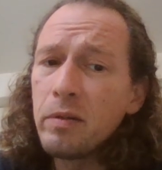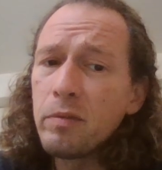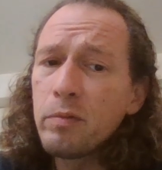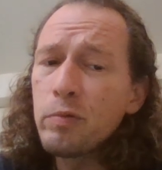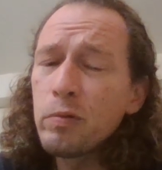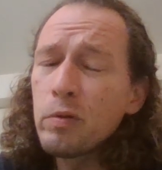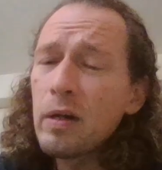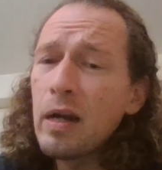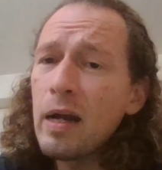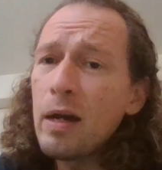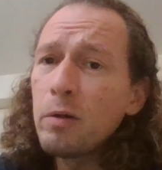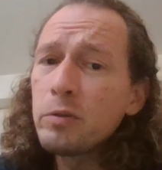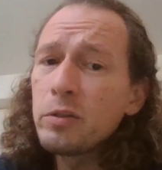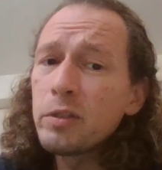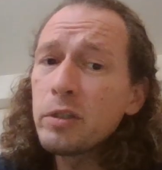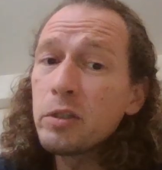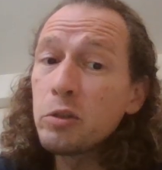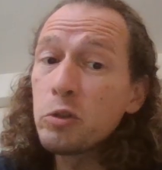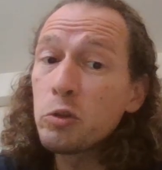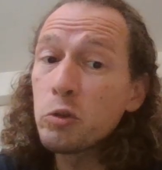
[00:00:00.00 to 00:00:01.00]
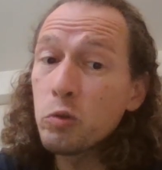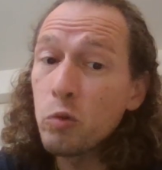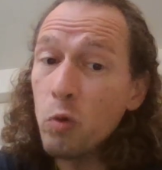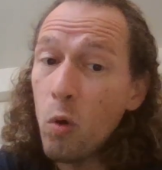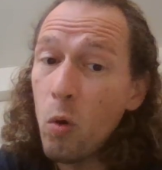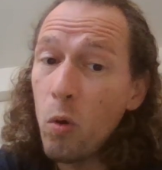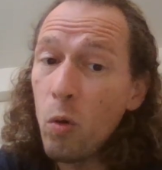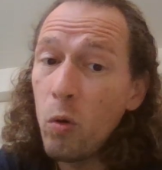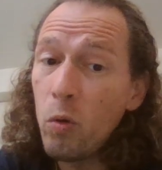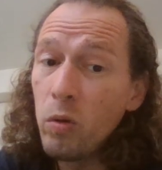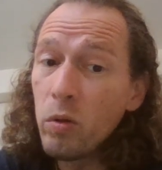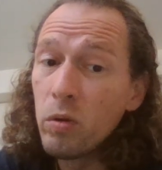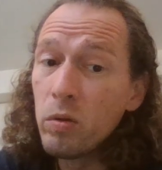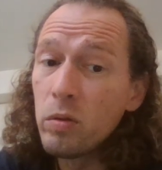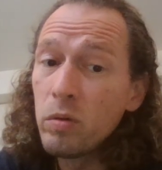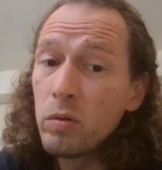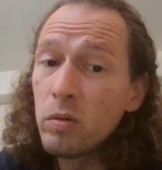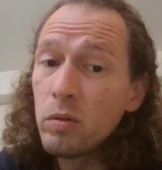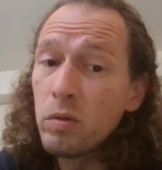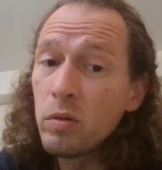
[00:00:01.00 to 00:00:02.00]
for how to control
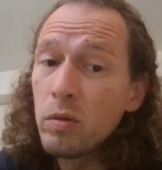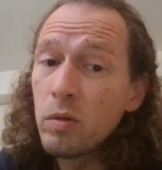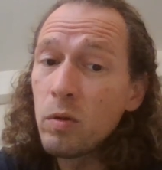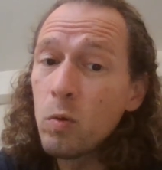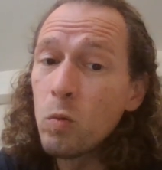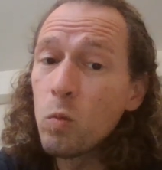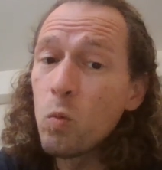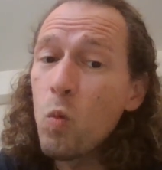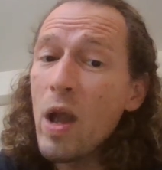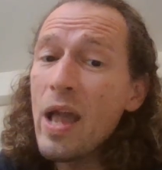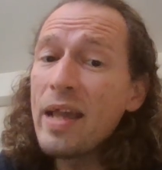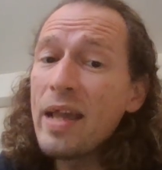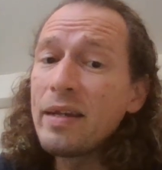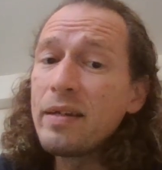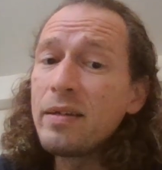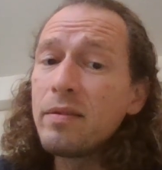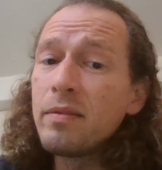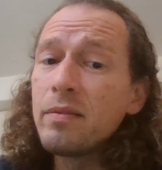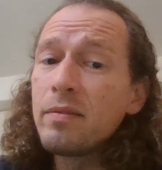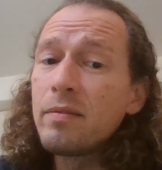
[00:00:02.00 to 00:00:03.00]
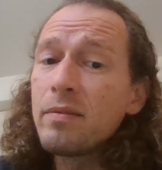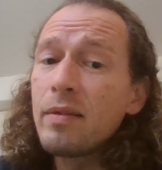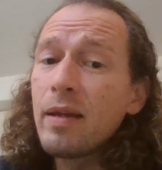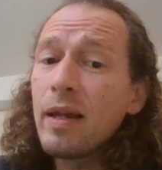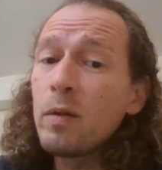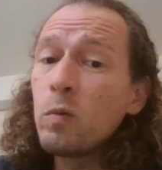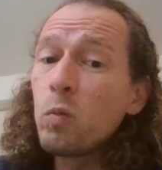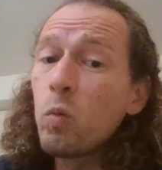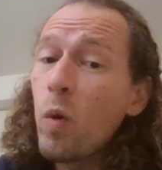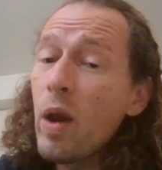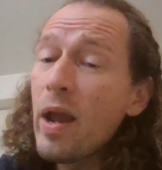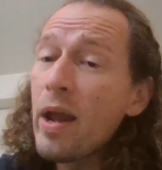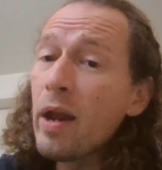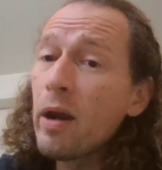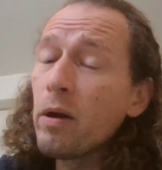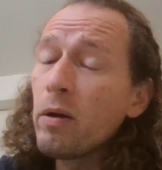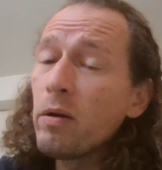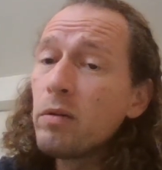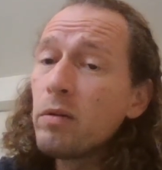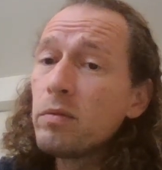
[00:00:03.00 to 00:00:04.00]
when and
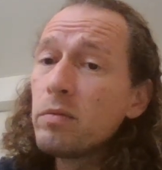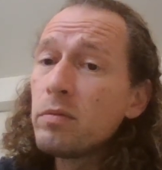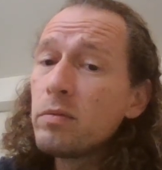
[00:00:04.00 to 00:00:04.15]
where